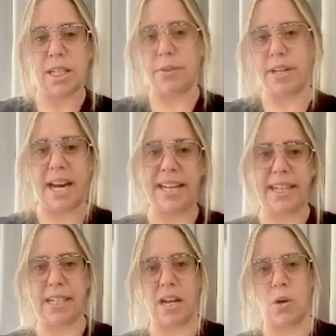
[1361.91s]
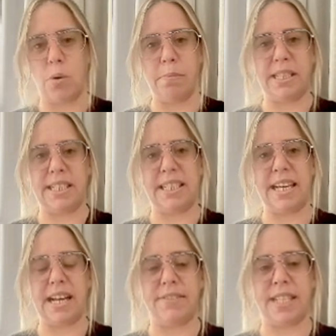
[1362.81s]
creating or minting
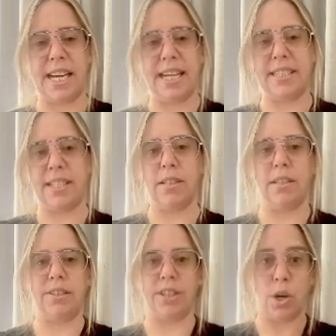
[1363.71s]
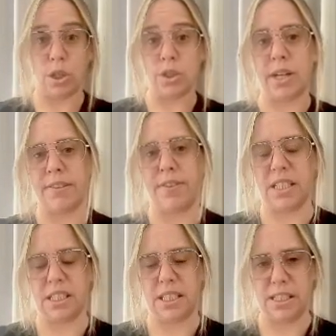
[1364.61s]
the NFT until the contract
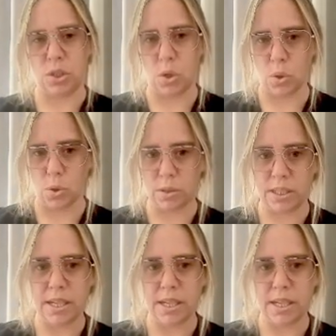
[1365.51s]
function is called.